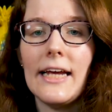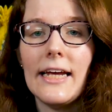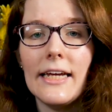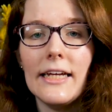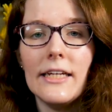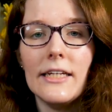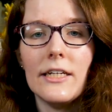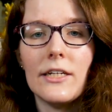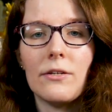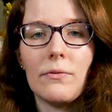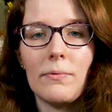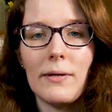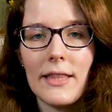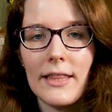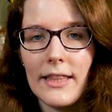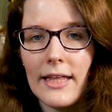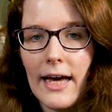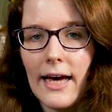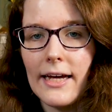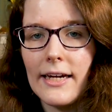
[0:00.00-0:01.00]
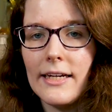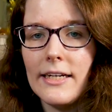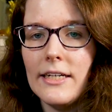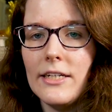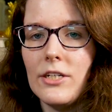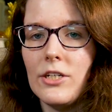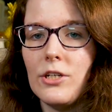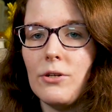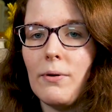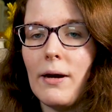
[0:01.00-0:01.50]
is with that
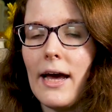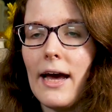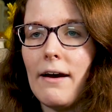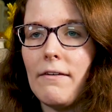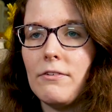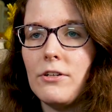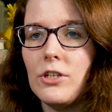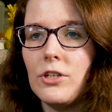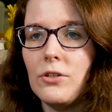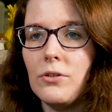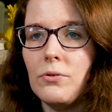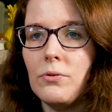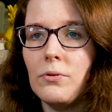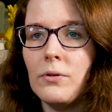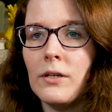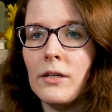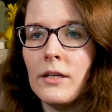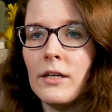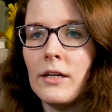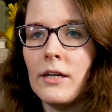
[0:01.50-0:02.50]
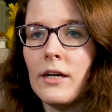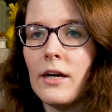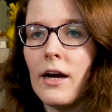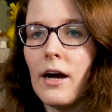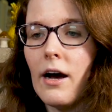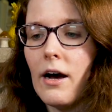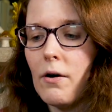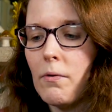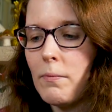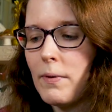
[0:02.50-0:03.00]
is you have to,
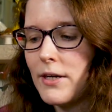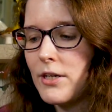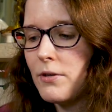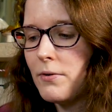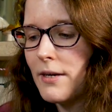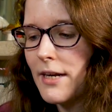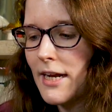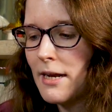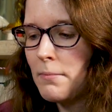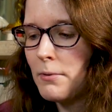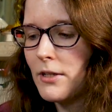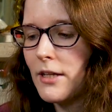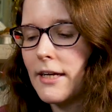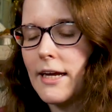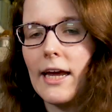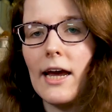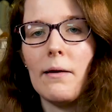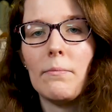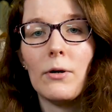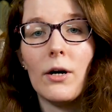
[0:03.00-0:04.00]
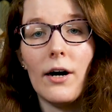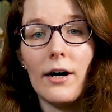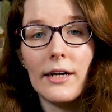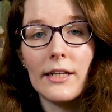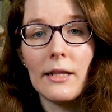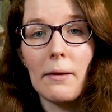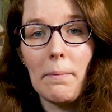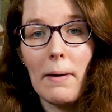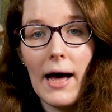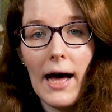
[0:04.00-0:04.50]
uh, when you enable the camera
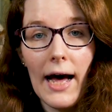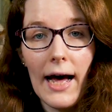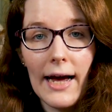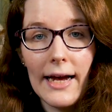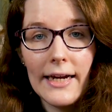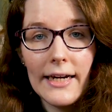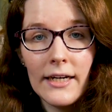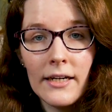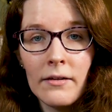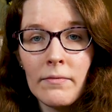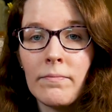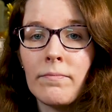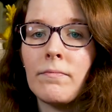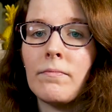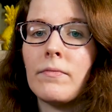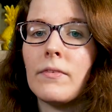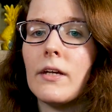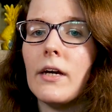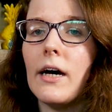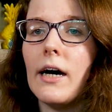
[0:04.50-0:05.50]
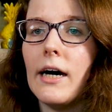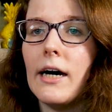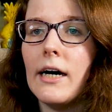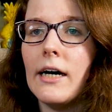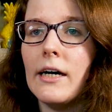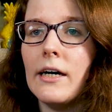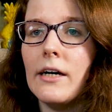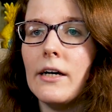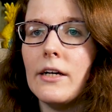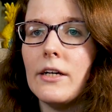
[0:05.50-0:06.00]
on the Pi,
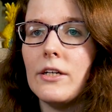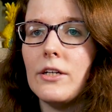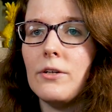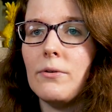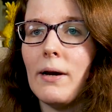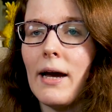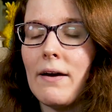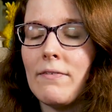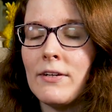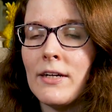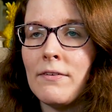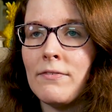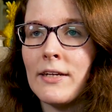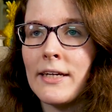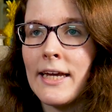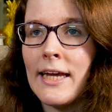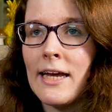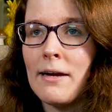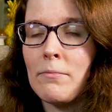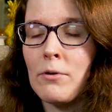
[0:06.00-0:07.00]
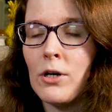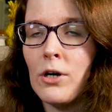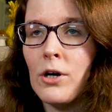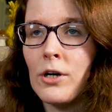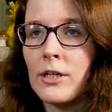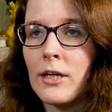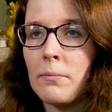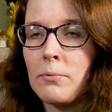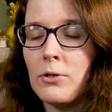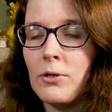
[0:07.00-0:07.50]
uh, you have to have the camera
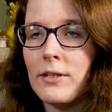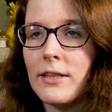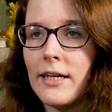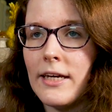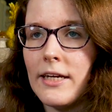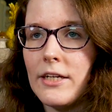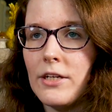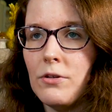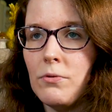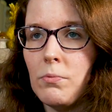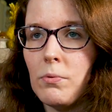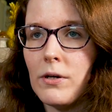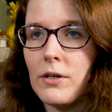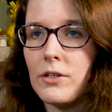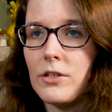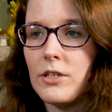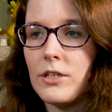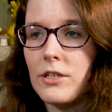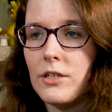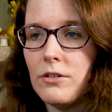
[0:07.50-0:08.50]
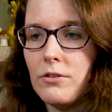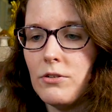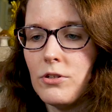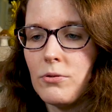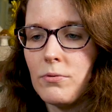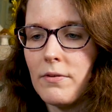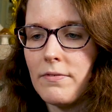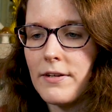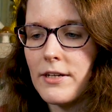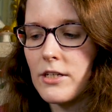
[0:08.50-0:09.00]
hooked up to it that you want to use
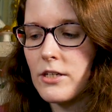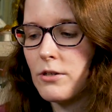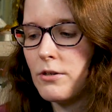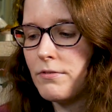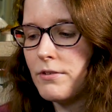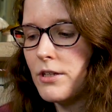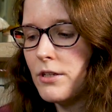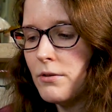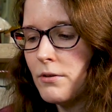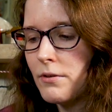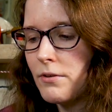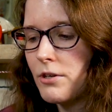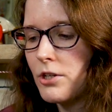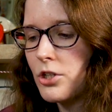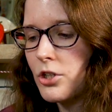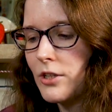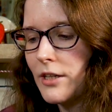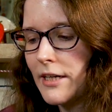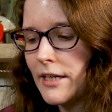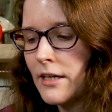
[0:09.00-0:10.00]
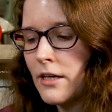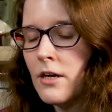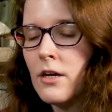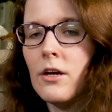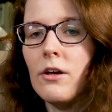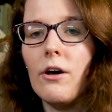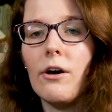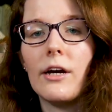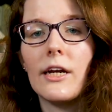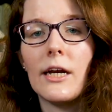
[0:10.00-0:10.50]
with it. So if you originally
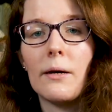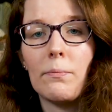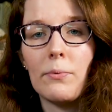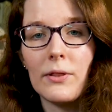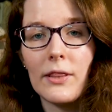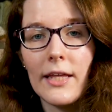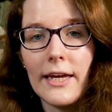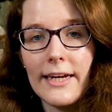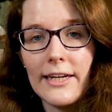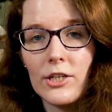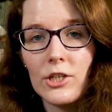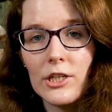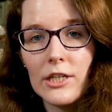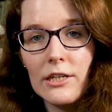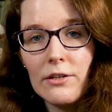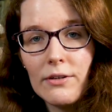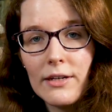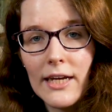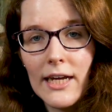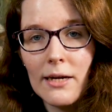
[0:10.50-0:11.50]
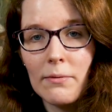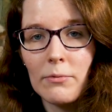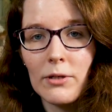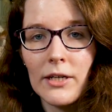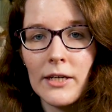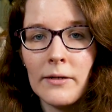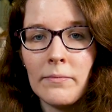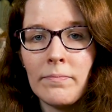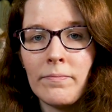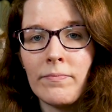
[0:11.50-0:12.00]
hook it up with the HQ
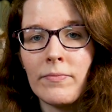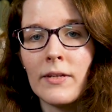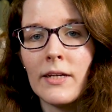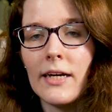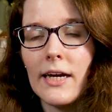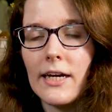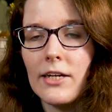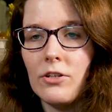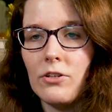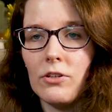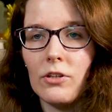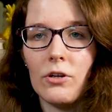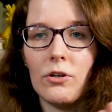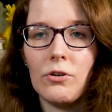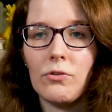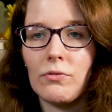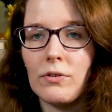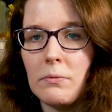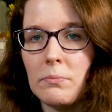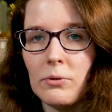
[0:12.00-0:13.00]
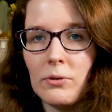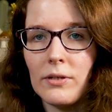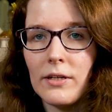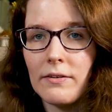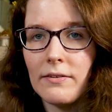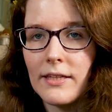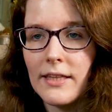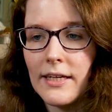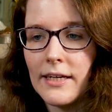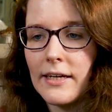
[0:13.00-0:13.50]
camera and do the whole reboot and
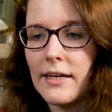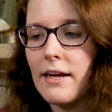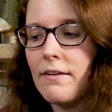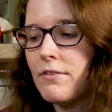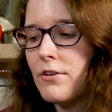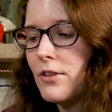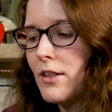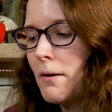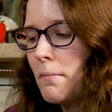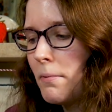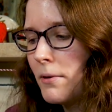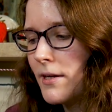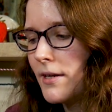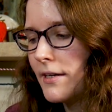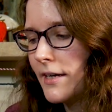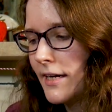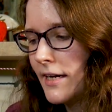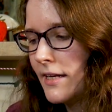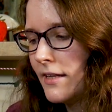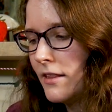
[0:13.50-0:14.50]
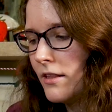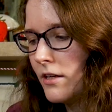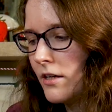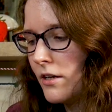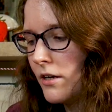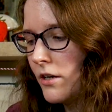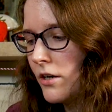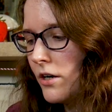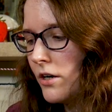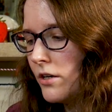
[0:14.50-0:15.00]
everything, if you then plug in
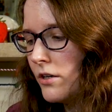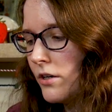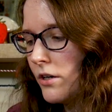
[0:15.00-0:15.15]
the